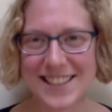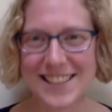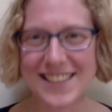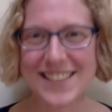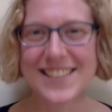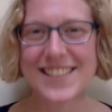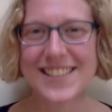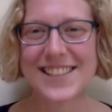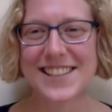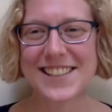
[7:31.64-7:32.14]

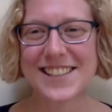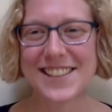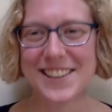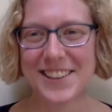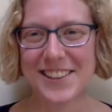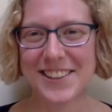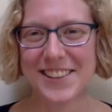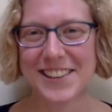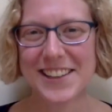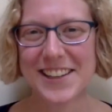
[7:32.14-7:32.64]
So
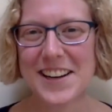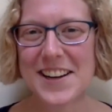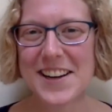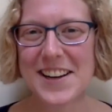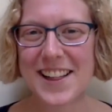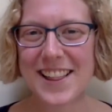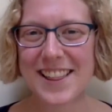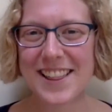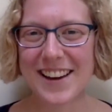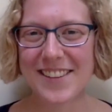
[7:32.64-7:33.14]

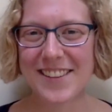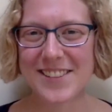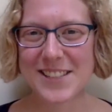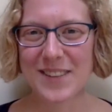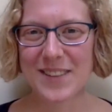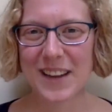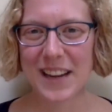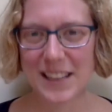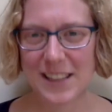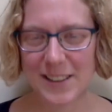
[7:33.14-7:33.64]
that was
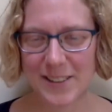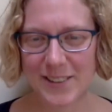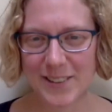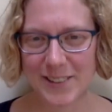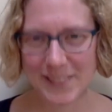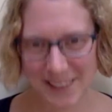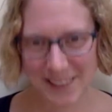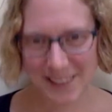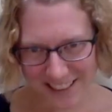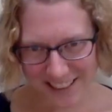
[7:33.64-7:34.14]
my
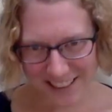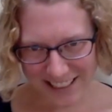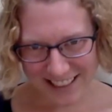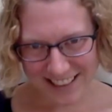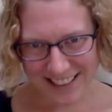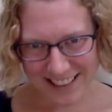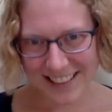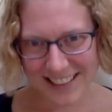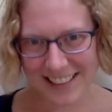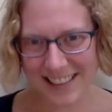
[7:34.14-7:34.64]
cue that
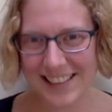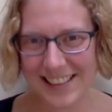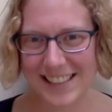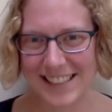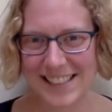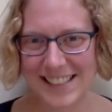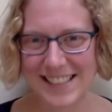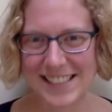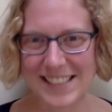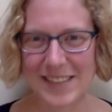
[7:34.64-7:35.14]

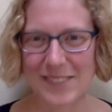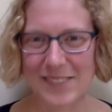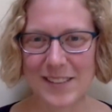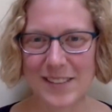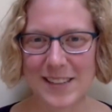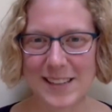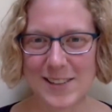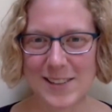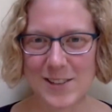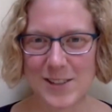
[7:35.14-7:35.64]
this is
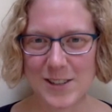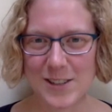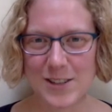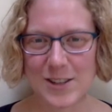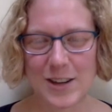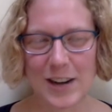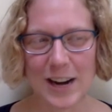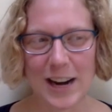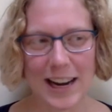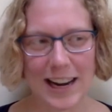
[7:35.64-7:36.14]
something you should
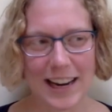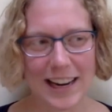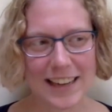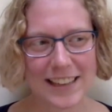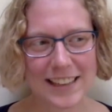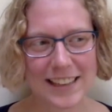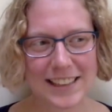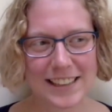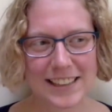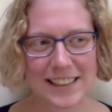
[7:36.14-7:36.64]
try.
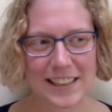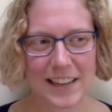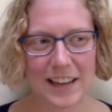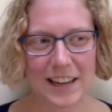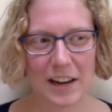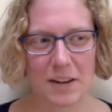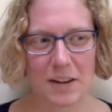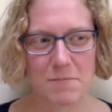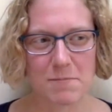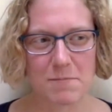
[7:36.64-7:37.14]

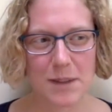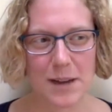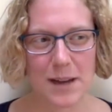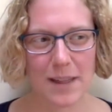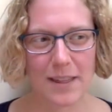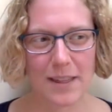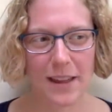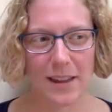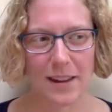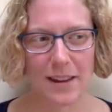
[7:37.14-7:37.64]
And
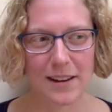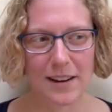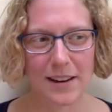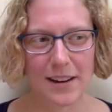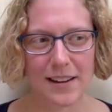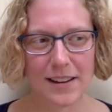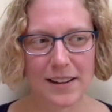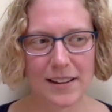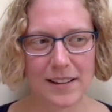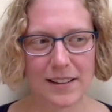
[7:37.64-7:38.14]
then
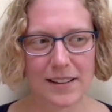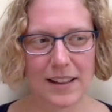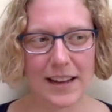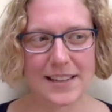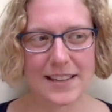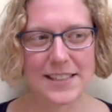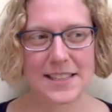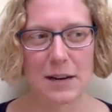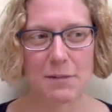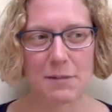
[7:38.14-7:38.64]

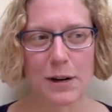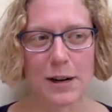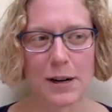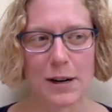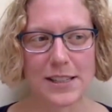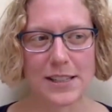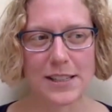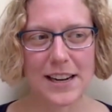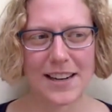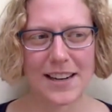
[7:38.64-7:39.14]
that same
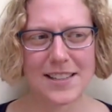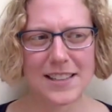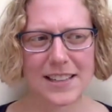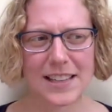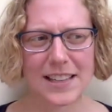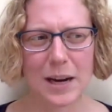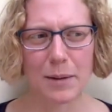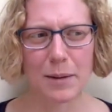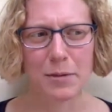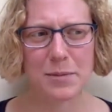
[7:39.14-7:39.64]
person actually
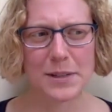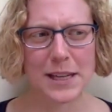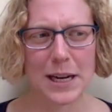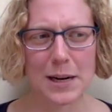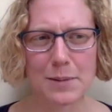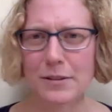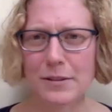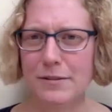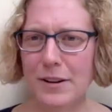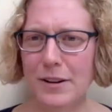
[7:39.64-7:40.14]
helped me set
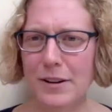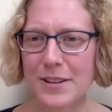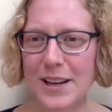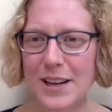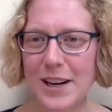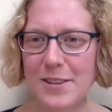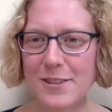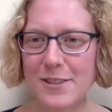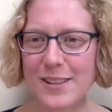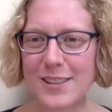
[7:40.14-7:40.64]
up a phone
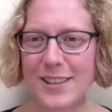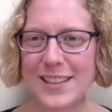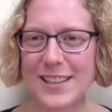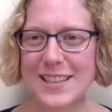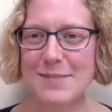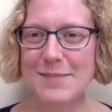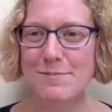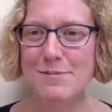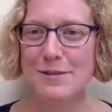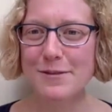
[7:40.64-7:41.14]
call with
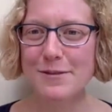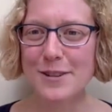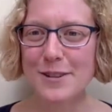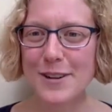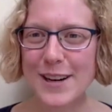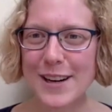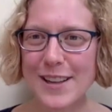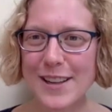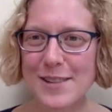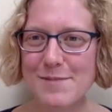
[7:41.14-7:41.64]
Linda
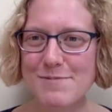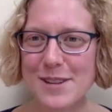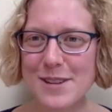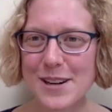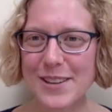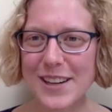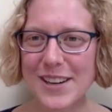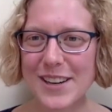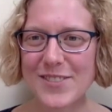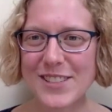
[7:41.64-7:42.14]
before the
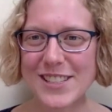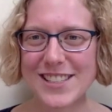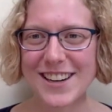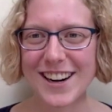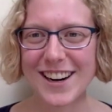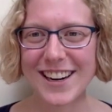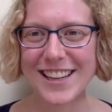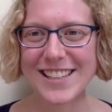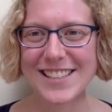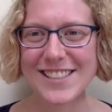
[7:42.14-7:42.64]
program
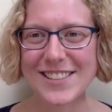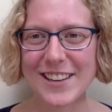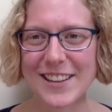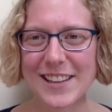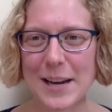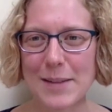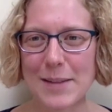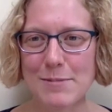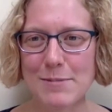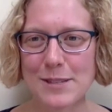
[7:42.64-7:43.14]
started. So I had the
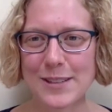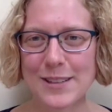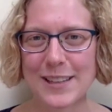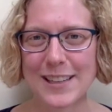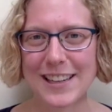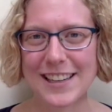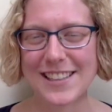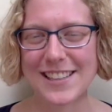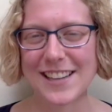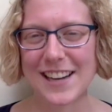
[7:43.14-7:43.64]

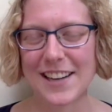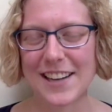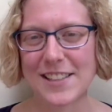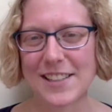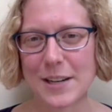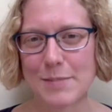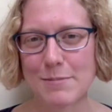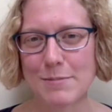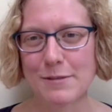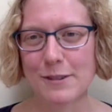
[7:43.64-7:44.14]
opportunity to talk to
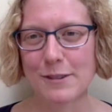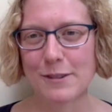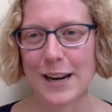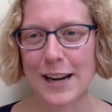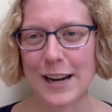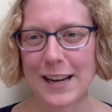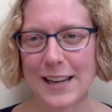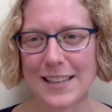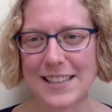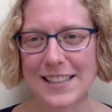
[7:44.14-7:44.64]
her
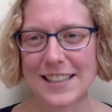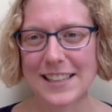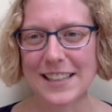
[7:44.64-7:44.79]
beforehand.